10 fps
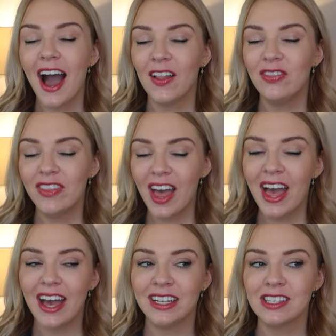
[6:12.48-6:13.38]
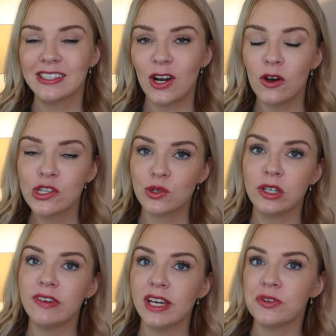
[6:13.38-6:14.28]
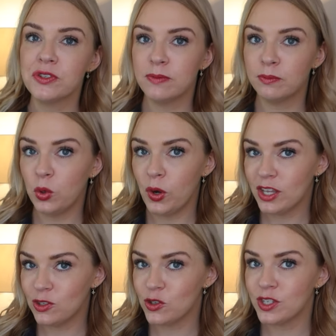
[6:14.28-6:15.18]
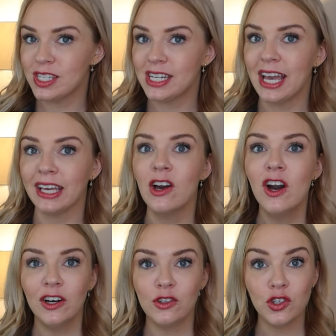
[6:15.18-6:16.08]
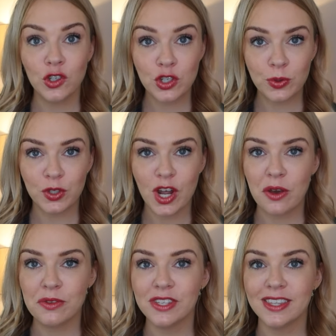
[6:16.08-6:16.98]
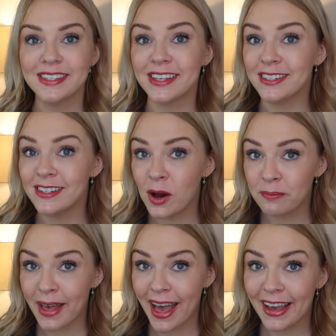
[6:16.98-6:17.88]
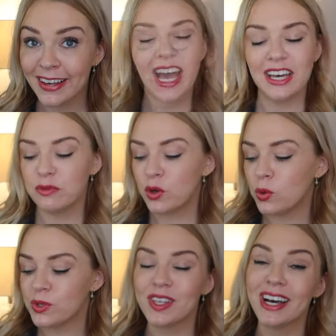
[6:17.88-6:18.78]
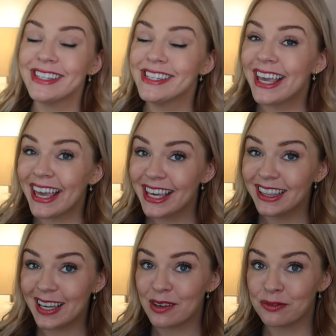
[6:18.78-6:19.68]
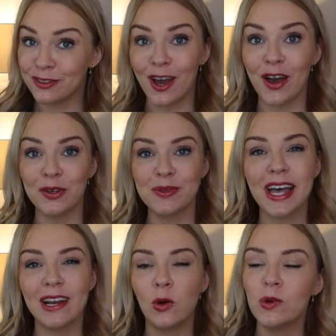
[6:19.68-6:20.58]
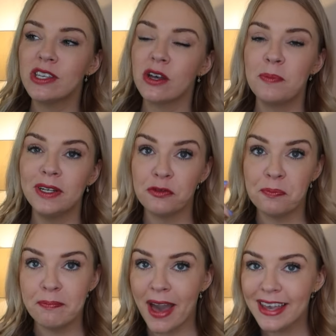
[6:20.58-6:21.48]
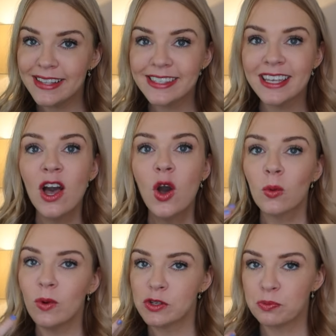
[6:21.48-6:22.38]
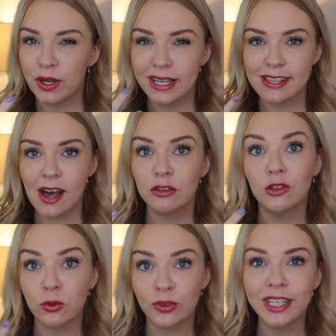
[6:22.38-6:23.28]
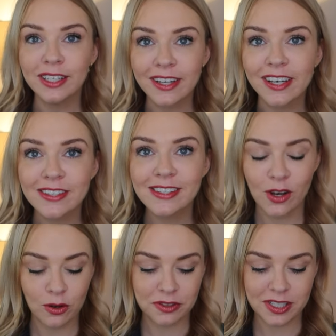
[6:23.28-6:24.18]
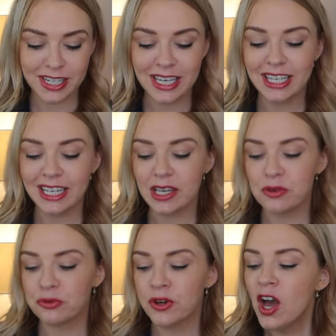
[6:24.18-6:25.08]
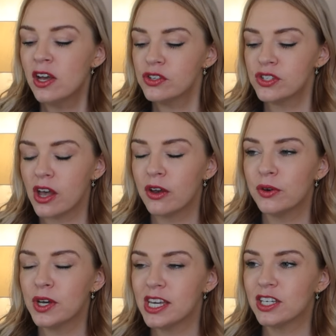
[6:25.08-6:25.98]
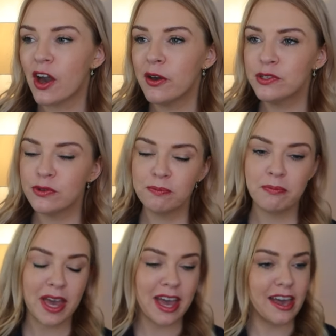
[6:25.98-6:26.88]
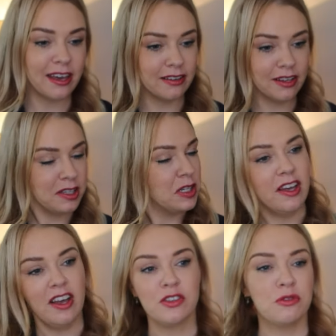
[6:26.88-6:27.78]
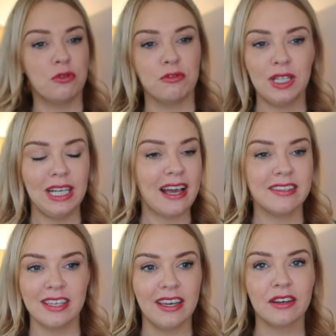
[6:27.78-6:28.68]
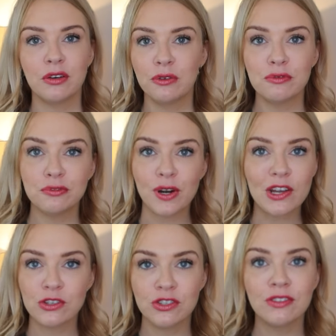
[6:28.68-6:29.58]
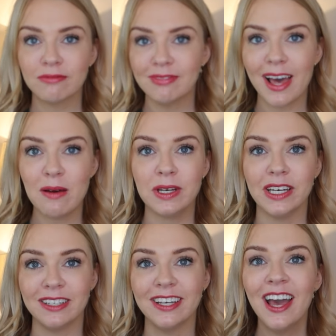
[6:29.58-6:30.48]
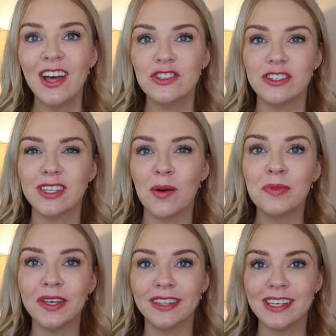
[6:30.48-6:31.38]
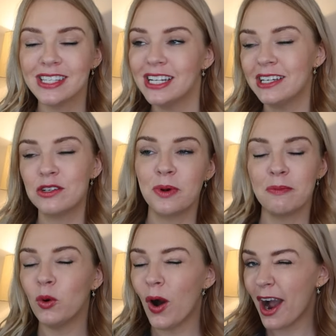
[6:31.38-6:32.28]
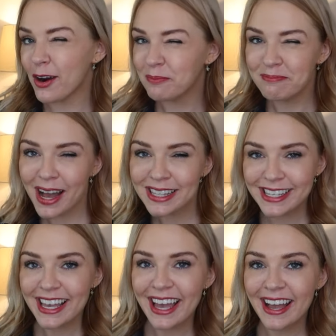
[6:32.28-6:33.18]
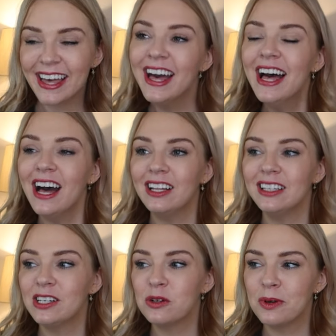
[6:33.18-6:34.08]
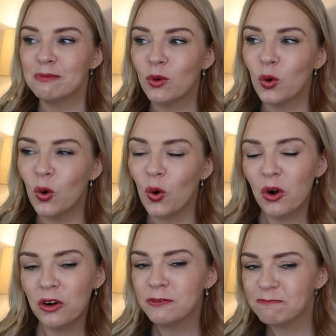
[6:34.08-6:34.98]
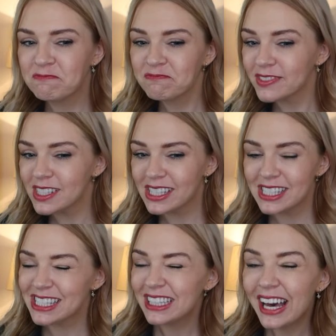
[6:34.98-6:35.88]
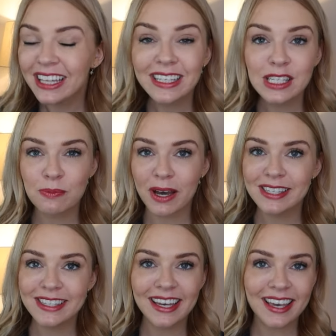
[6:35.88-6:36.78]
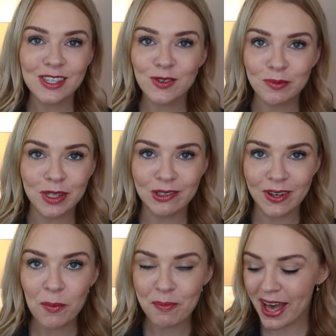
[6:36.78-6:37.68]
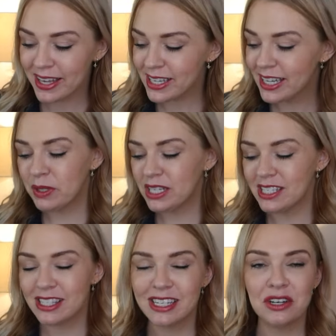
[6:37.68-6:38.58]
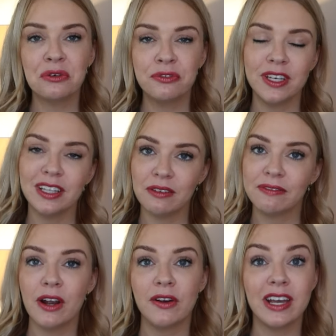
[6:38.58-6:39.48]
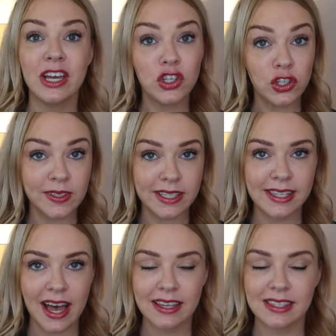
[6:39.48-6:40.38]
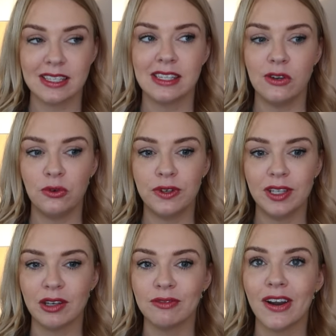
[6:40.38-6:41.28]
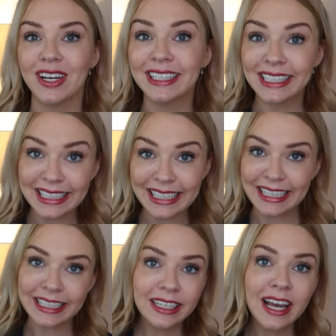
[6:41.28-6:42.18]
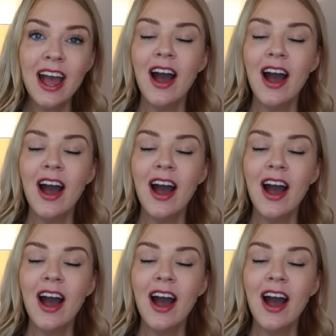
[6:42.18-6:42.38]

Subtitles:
And then it starts to reveal some more interesting, unusual notes. So there's a nutmeg, and of course that tea leaf note, and also a bit of mate, which brings out the greenness of the tea leaf. So it goes from being a sort of classic fresh lemon to something that's a little bit more aromatic, a little bit more slightly spicy, I guess, from the nutmeg, but it's still feeling very unisex and still feeling very clean.